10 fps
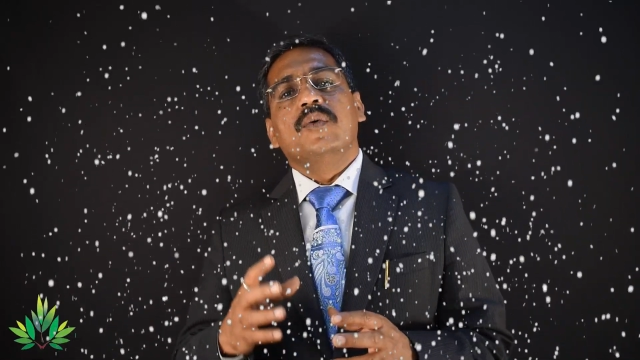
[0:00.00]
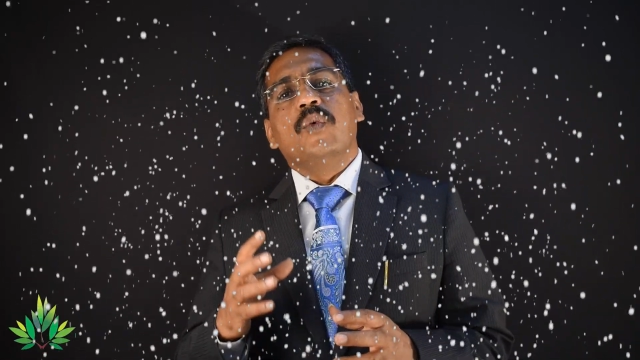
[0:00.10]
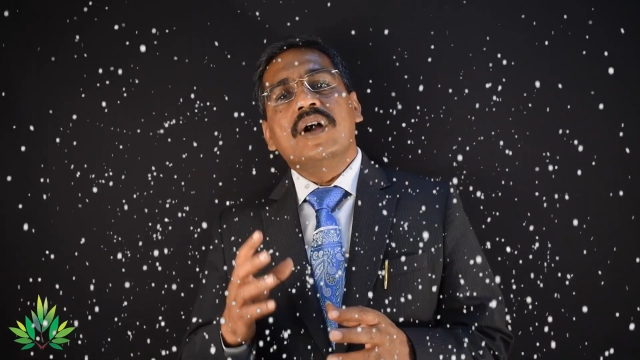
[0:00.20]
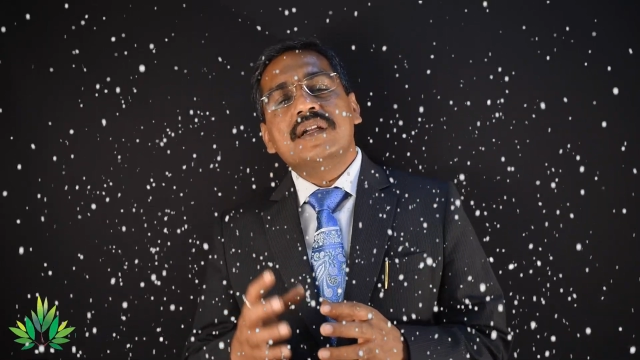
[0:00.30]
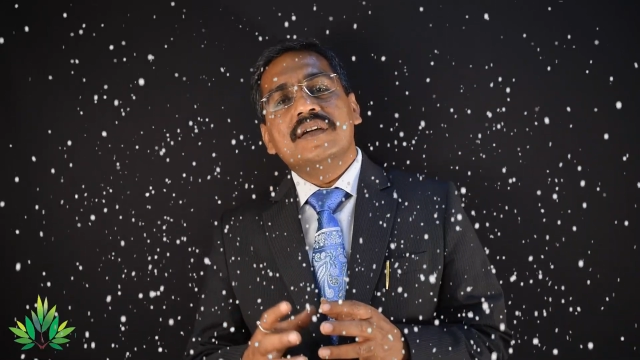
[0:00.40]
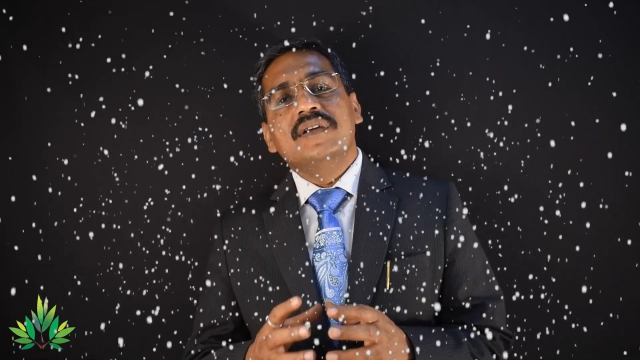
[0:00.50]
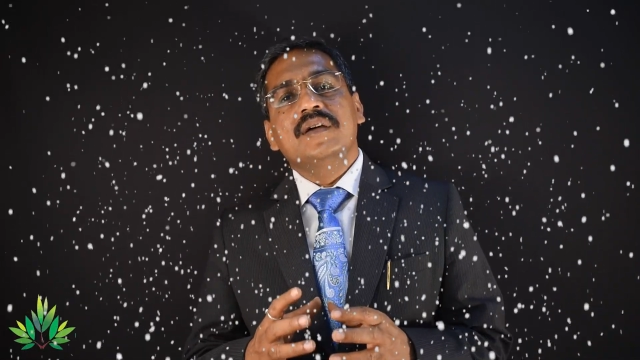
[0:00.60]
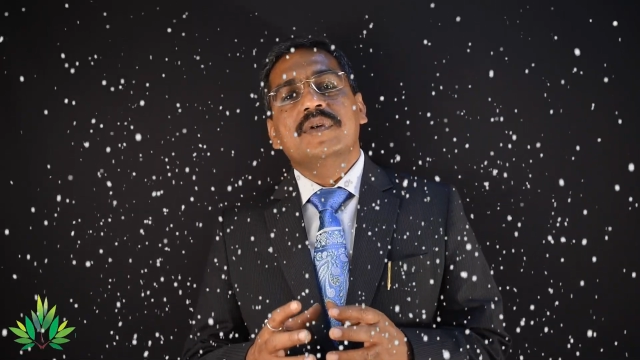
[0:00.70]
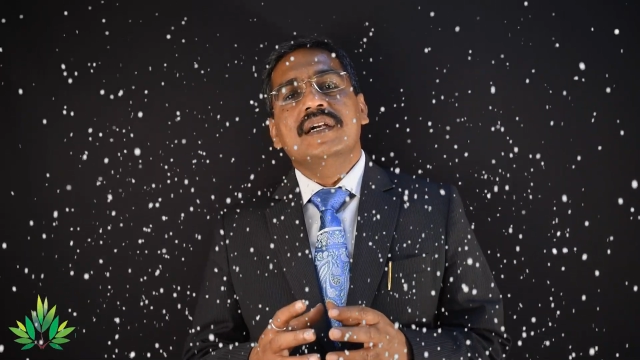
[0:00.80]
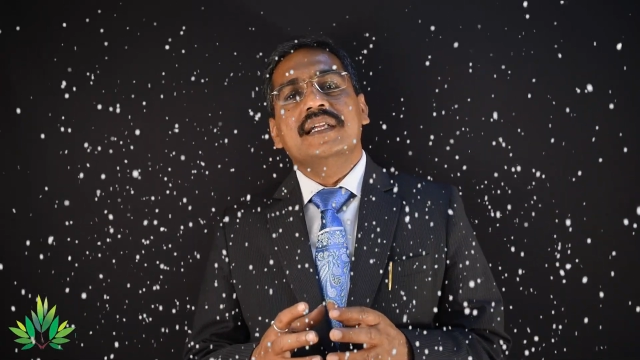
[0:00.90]
water
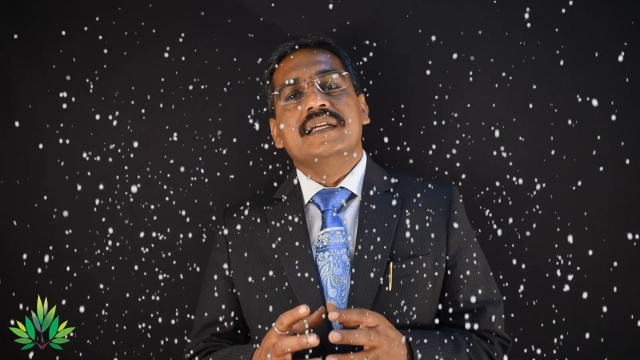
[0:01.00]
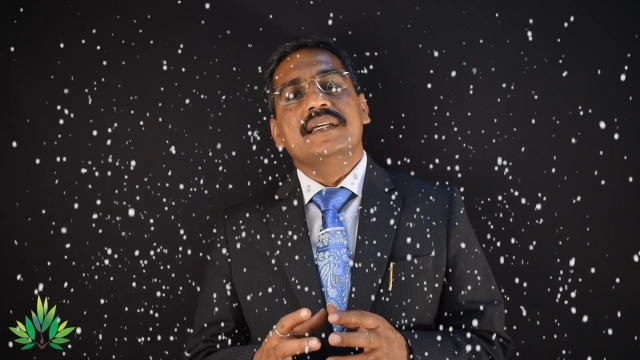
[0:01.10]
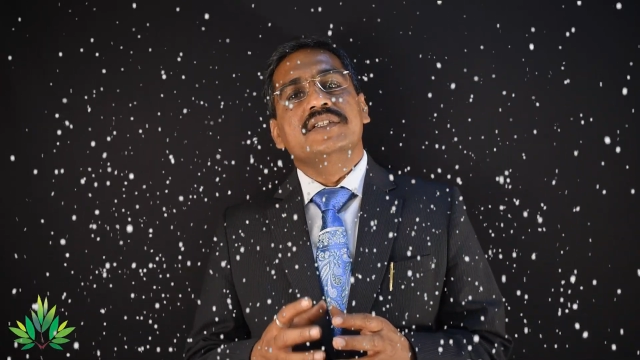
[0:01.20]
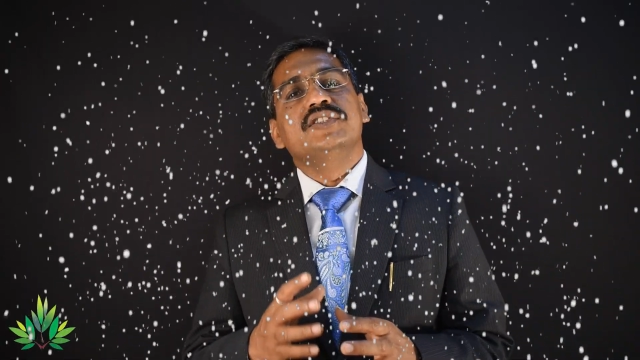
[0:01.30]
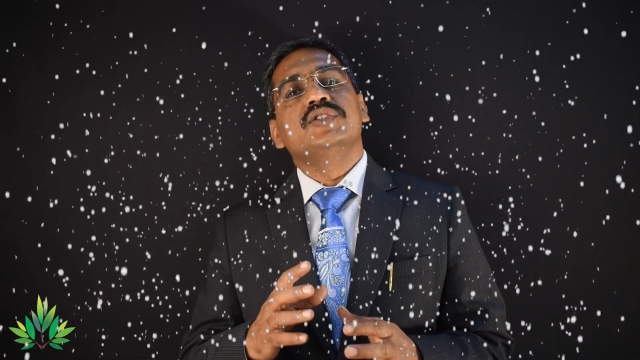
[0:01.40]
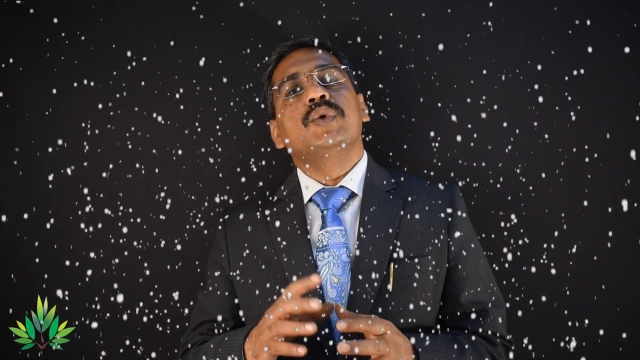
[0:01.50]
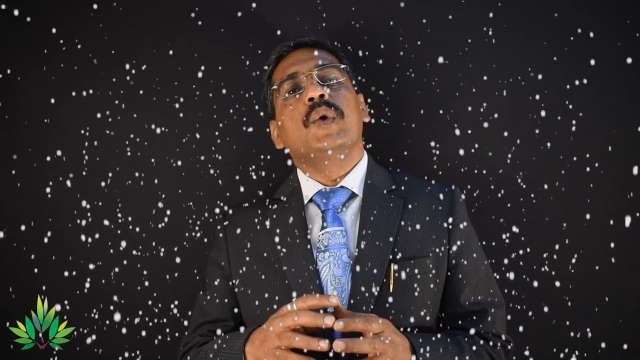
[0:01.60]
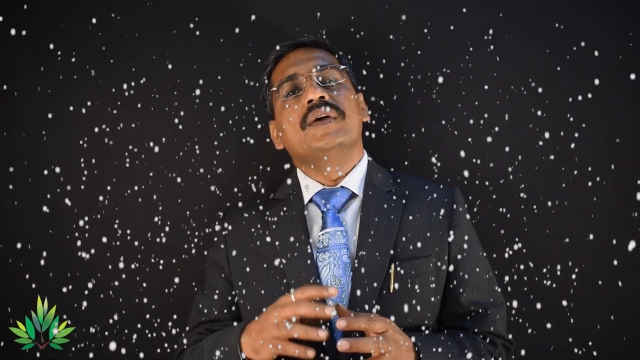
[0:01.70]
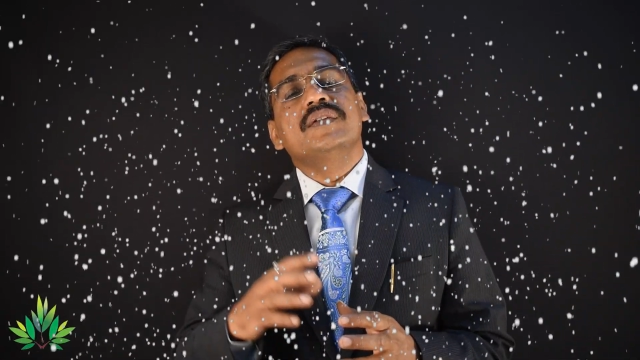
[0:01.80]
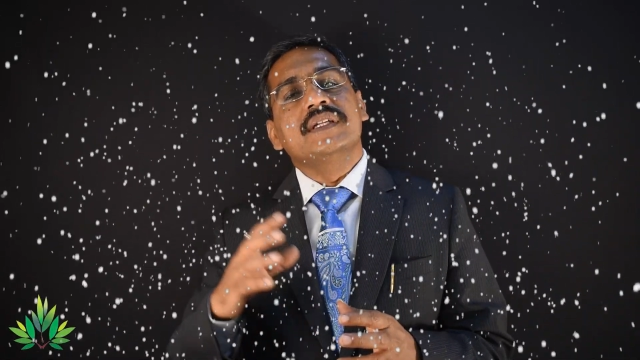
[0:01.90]
availability is
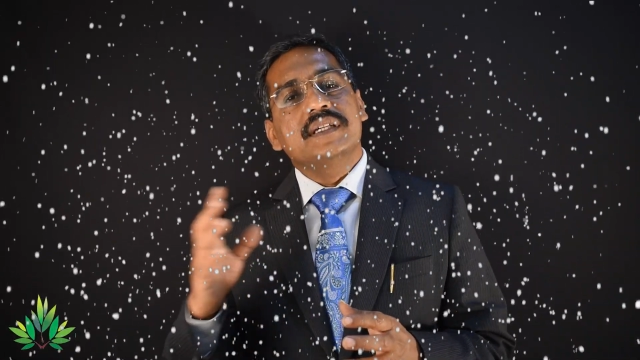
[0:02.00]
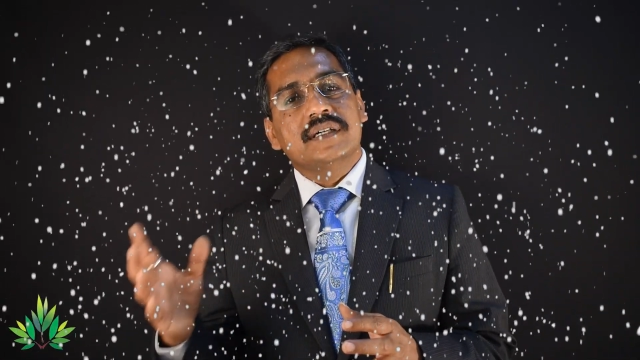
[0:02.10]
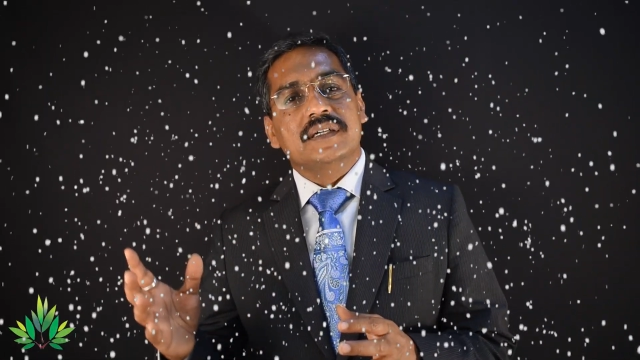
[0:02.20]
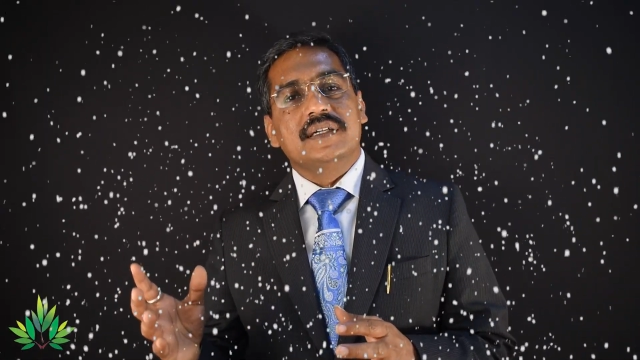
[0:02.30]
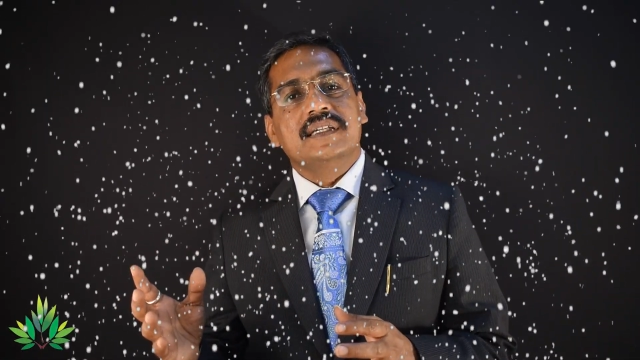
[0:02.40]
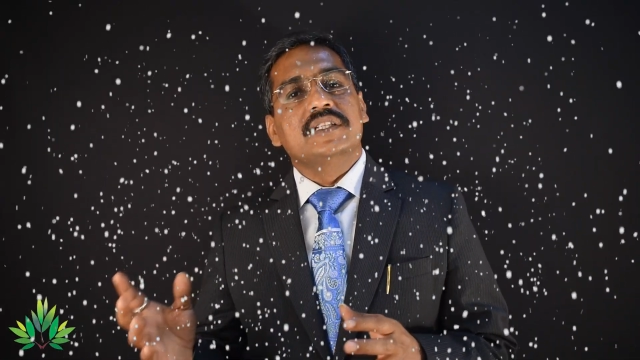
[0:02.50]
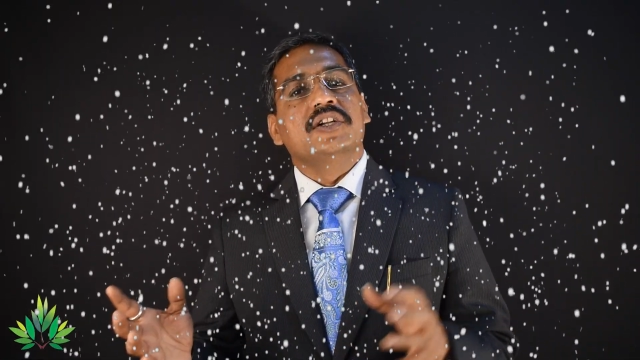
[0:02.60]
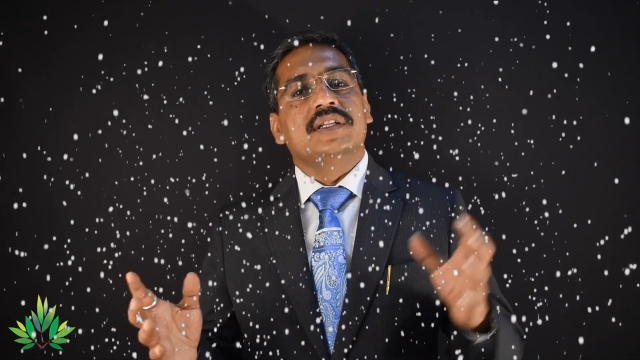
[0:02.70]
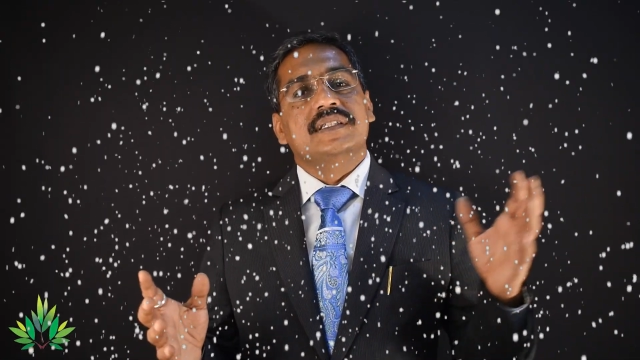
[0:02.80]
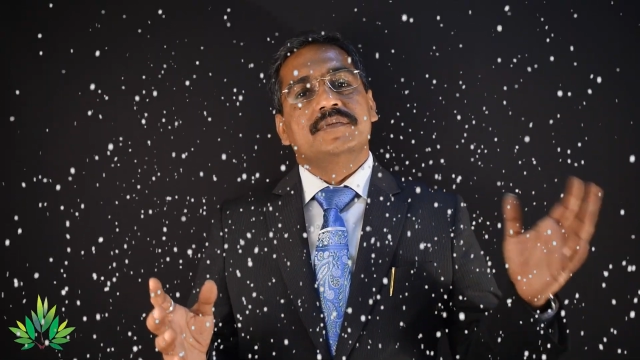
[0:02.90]
throughout the year in the
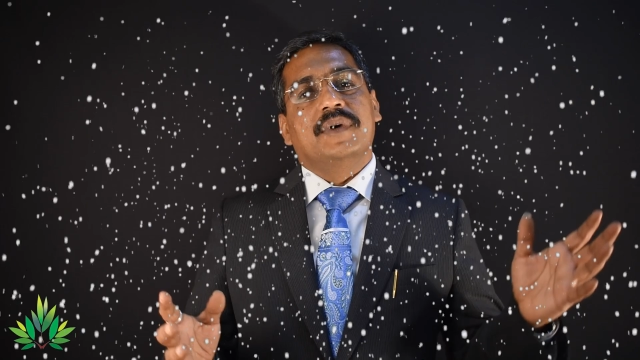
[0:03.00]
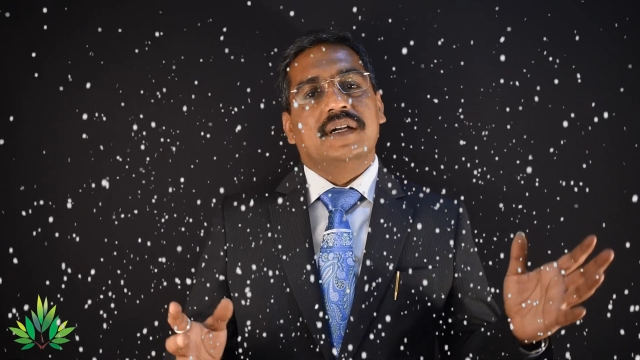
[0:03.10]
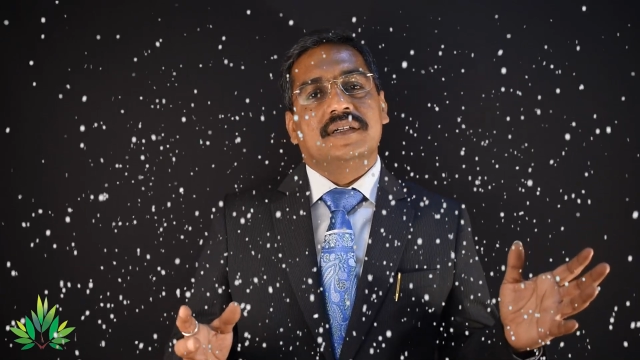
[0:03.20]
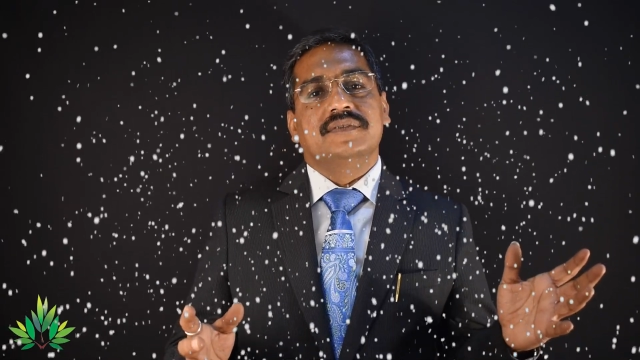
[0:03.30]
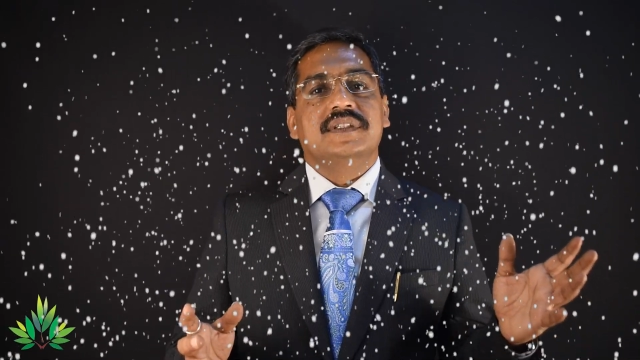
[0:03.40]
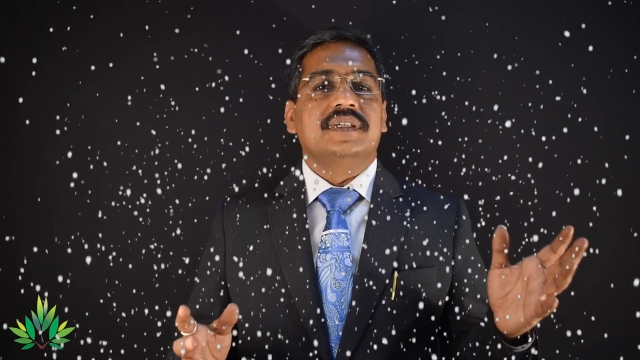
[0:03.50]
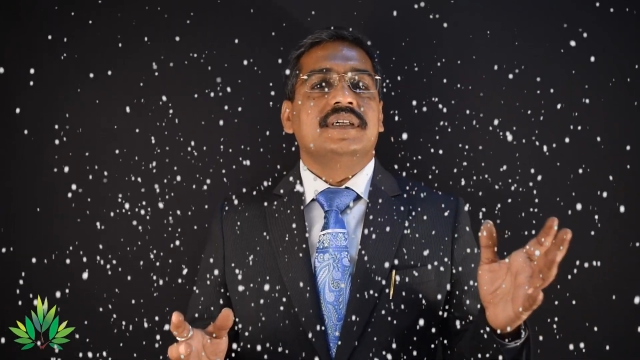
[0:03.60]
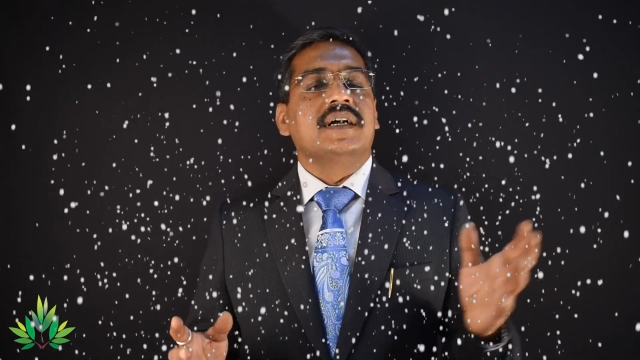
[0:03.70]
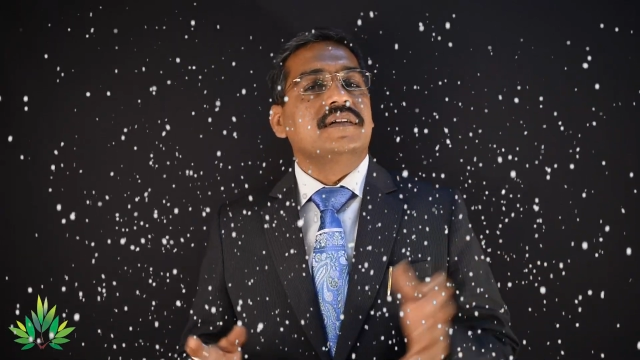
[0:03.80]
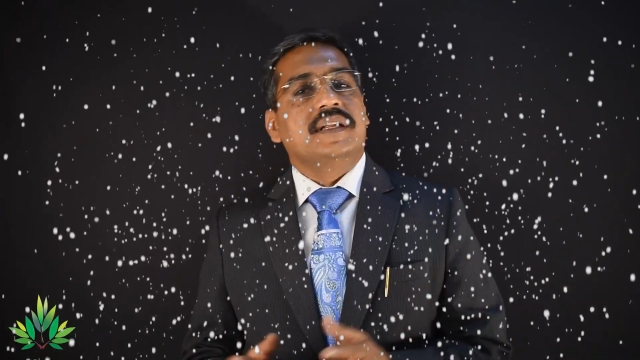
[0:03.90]
northern part of the
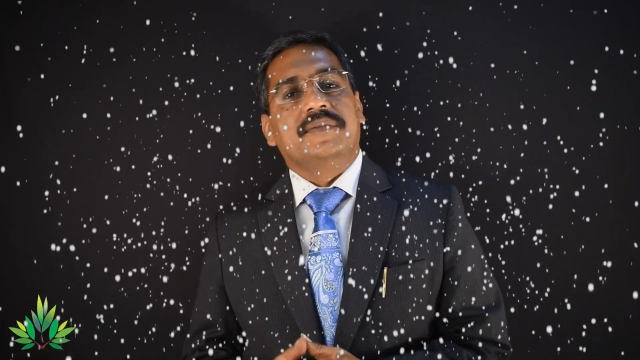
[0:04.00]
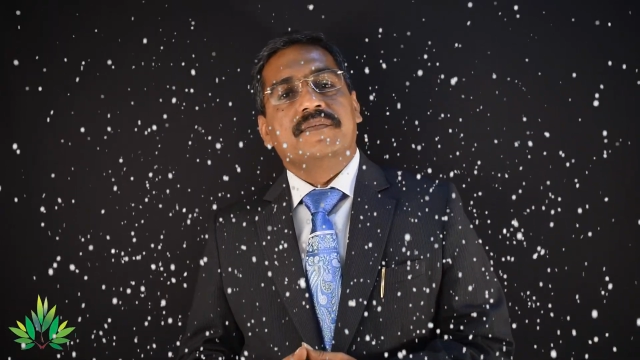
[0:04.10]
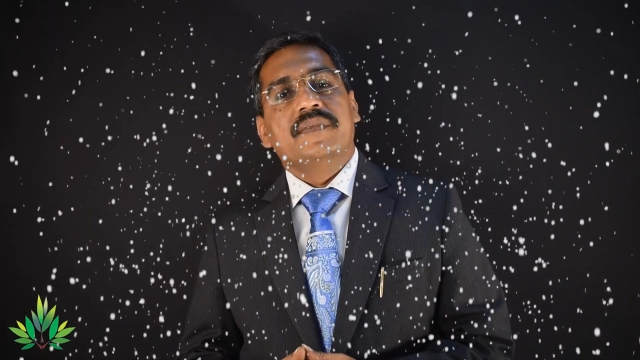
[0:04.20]
country.